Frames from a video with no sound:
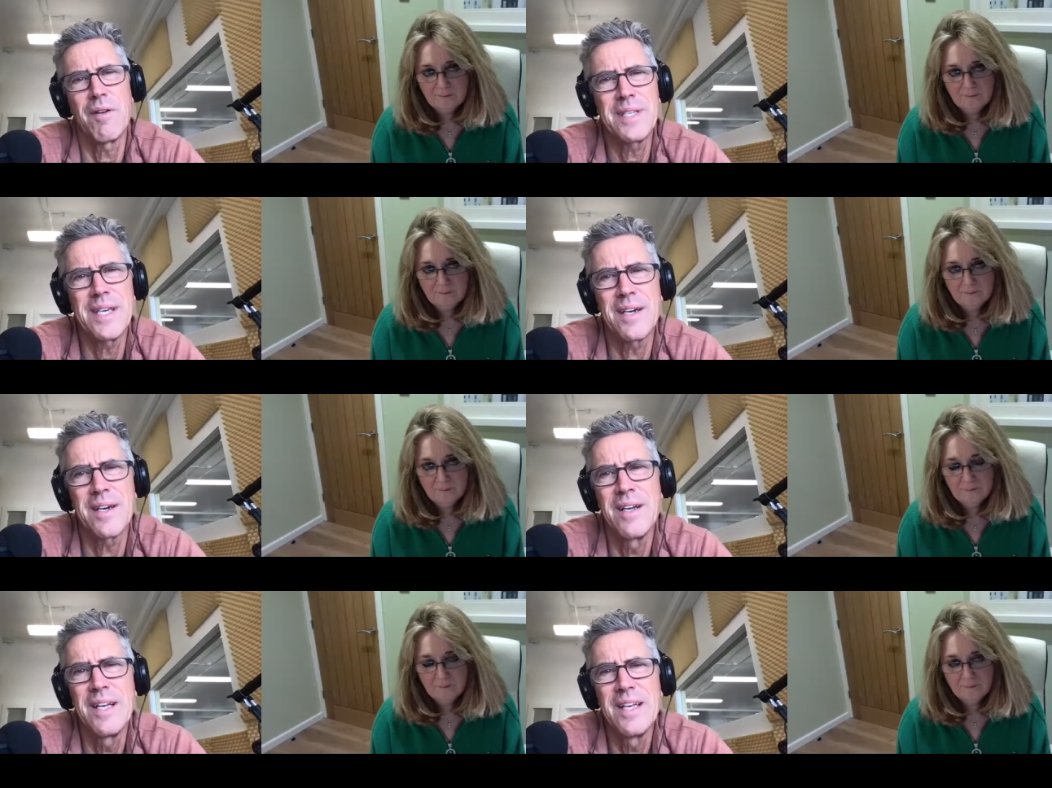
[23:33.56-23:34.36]
Speaker 1: here
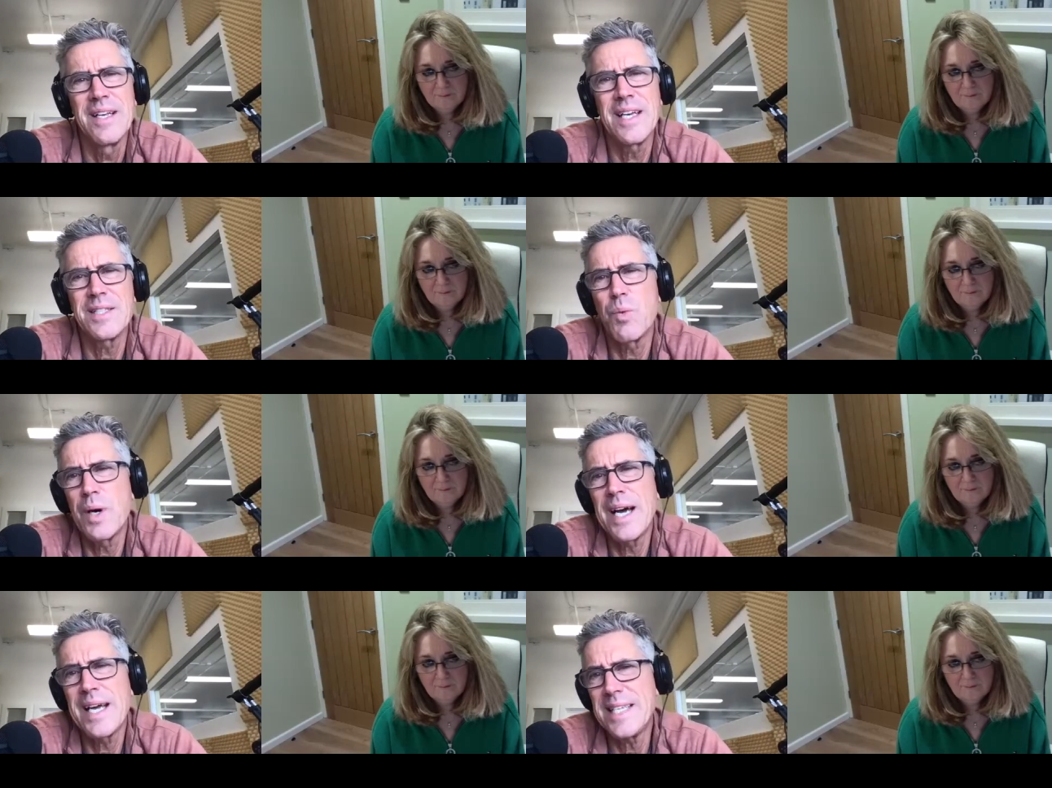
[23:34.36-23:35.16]
it's what
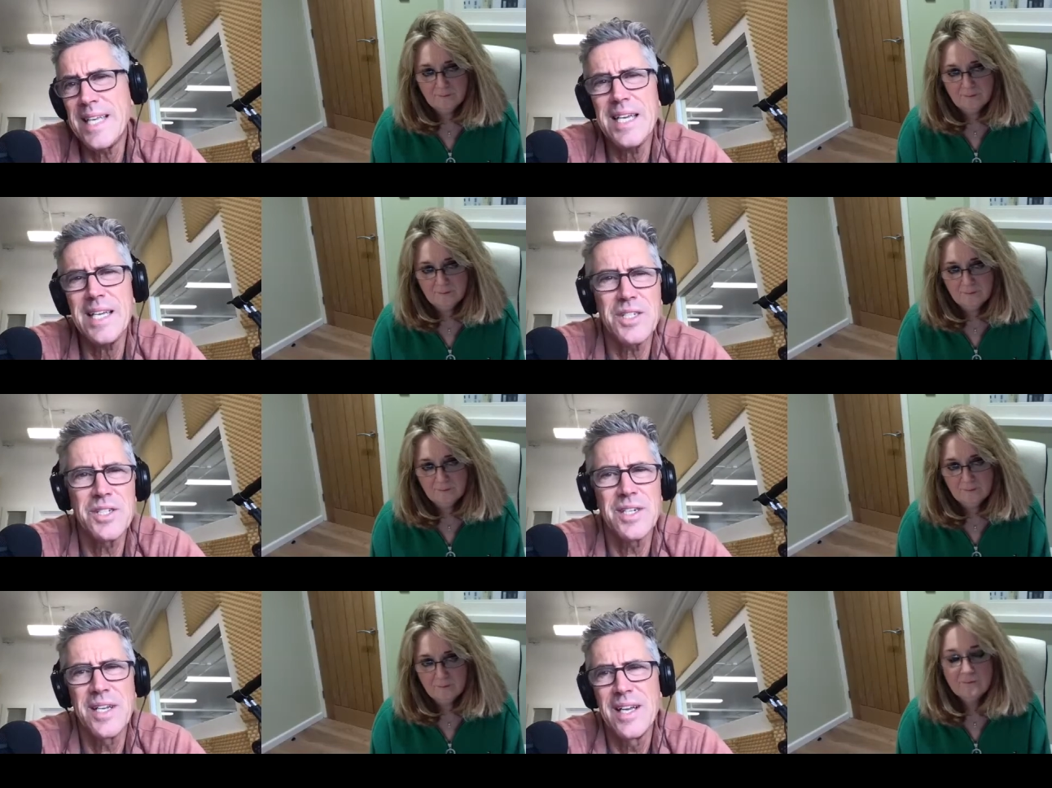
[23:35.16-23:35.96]
i
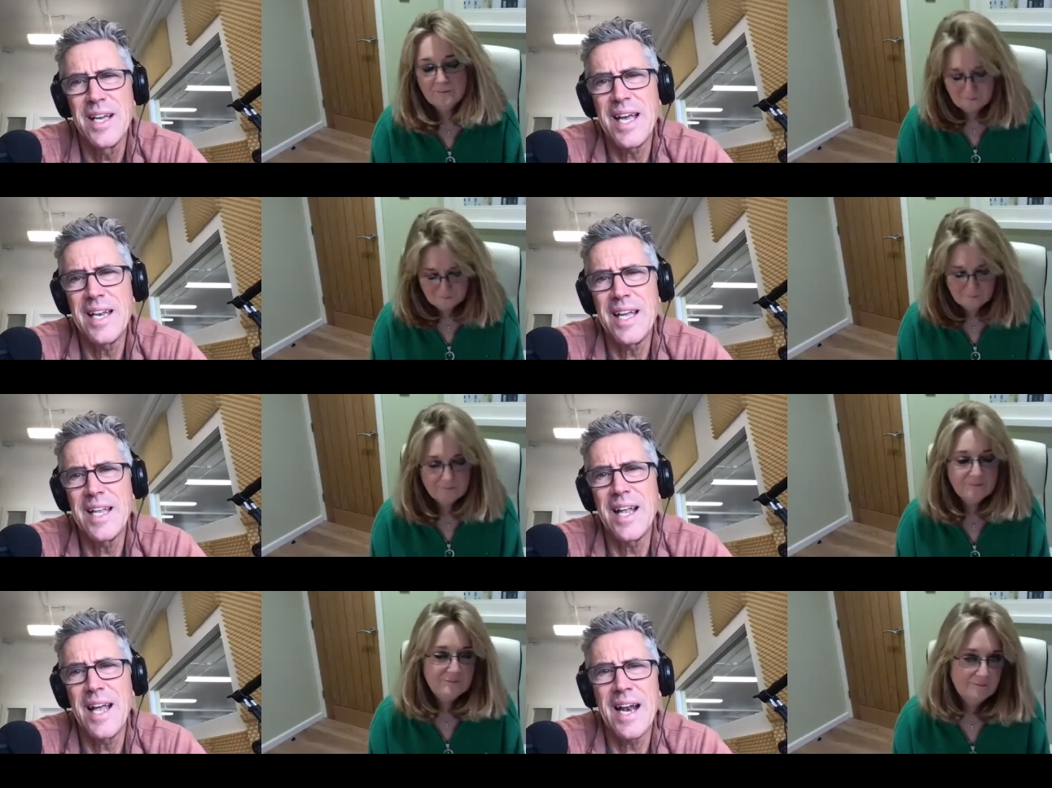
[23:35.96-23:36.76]
teach and
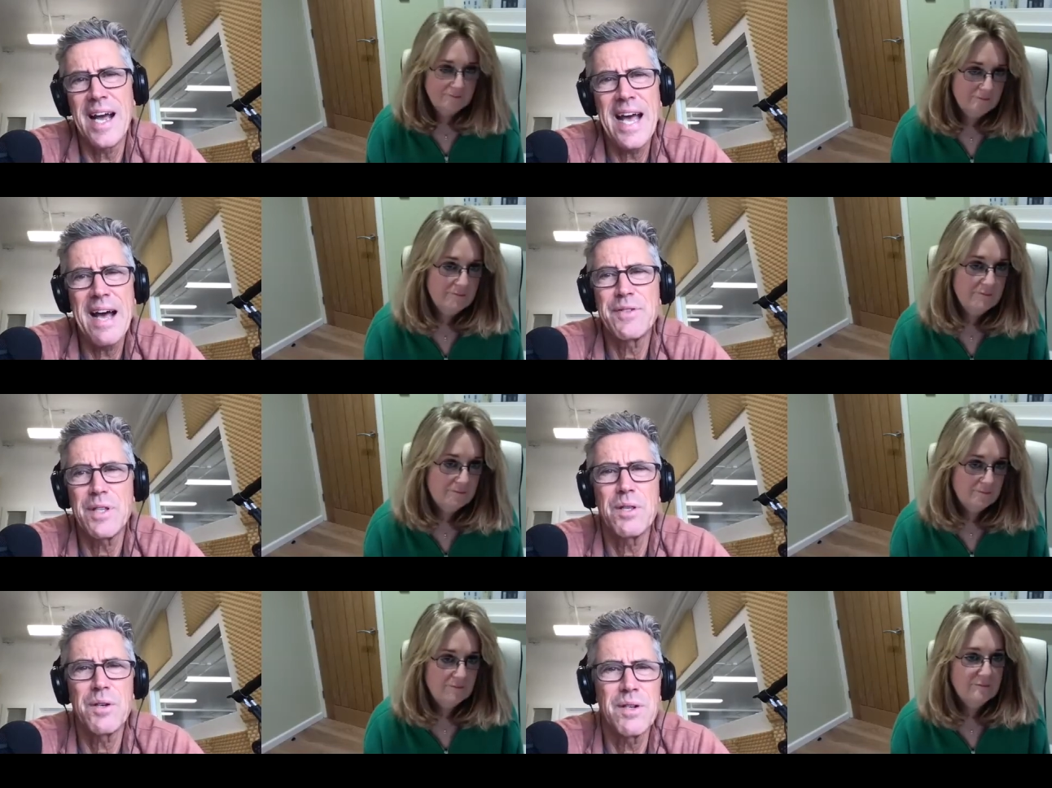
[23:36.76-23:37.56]
and, and i have to
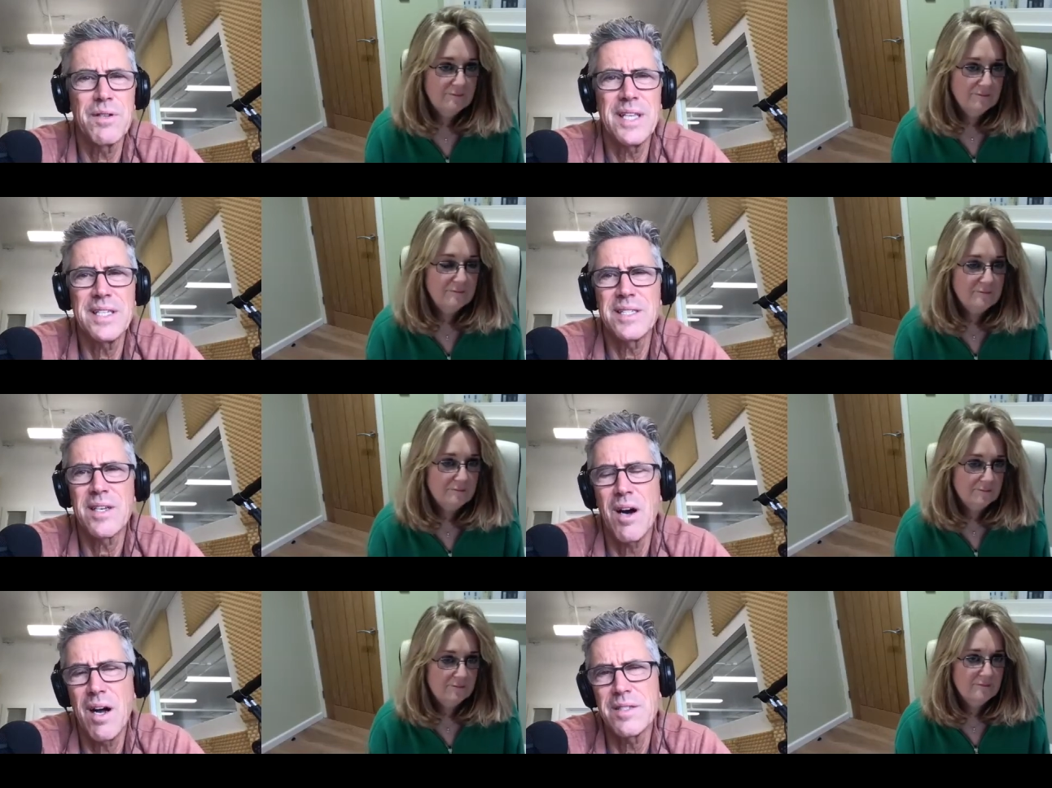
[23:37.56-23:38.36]
learn this
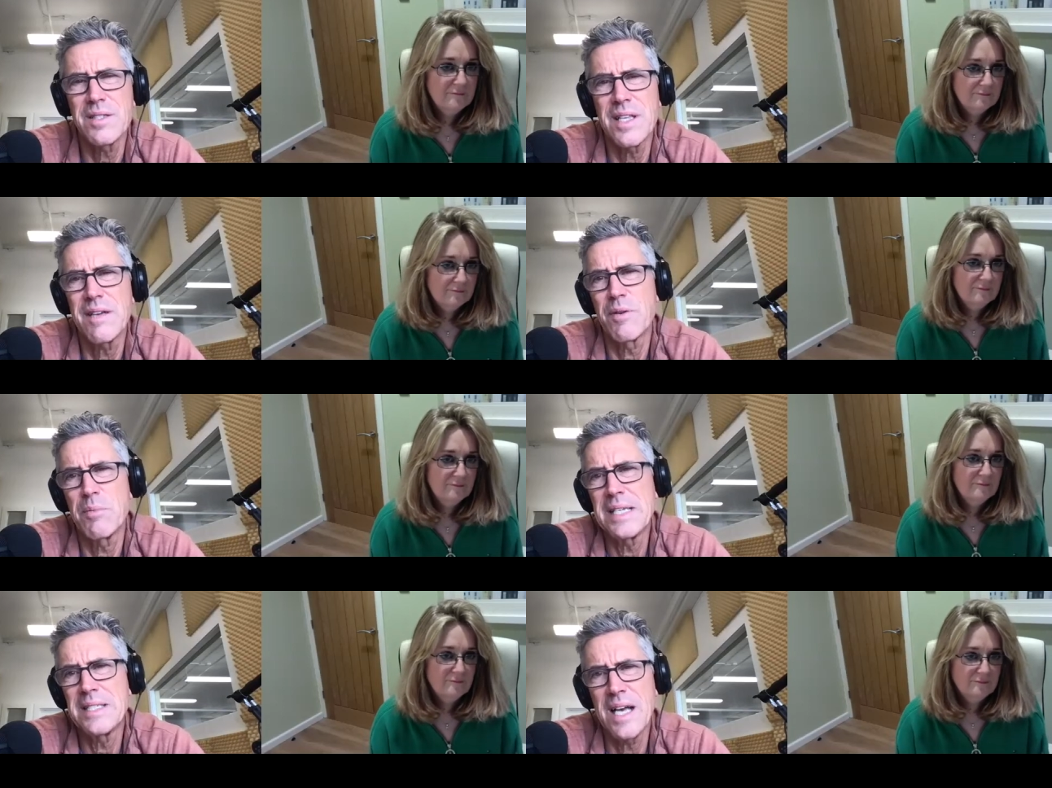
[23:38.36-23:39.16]
constantly for
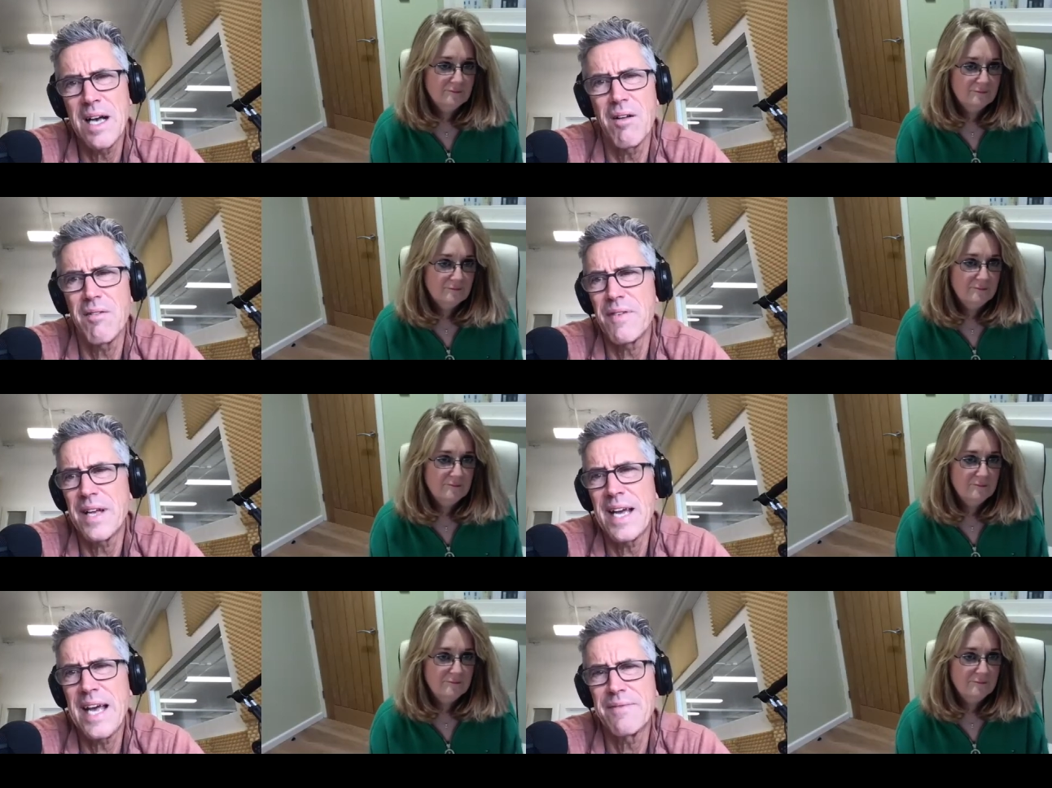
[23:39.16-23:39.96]
myself and i
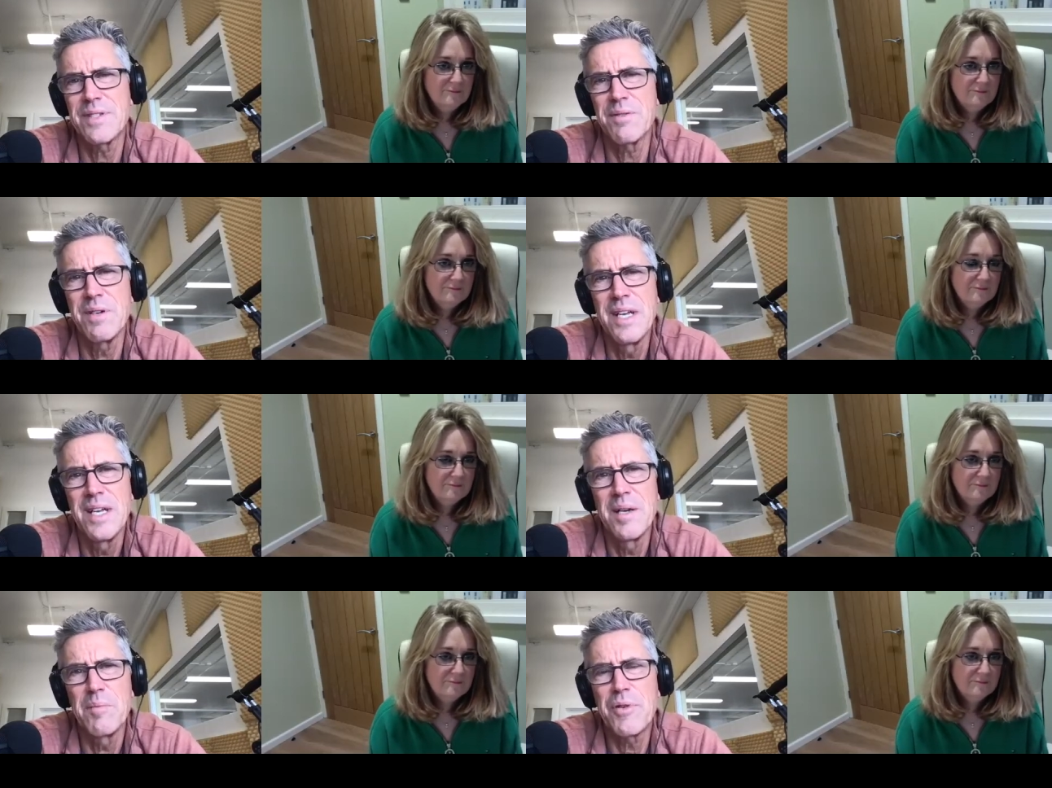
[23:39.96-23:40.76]
have to
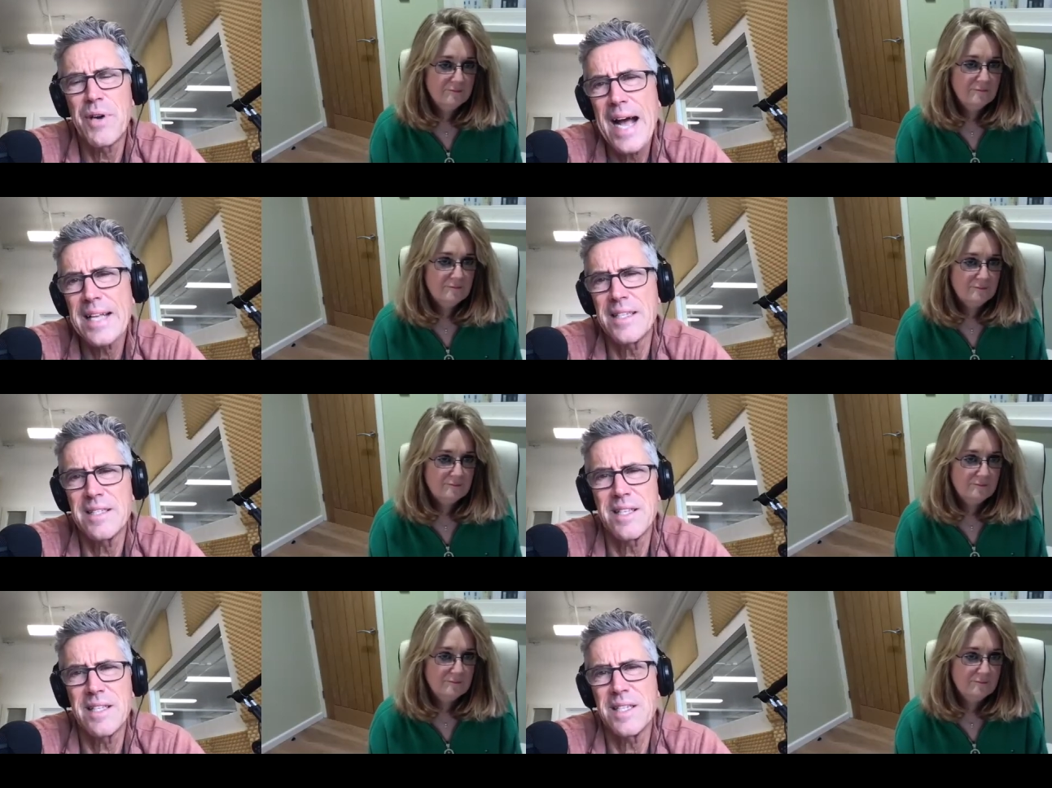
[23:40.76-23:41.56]
practice this.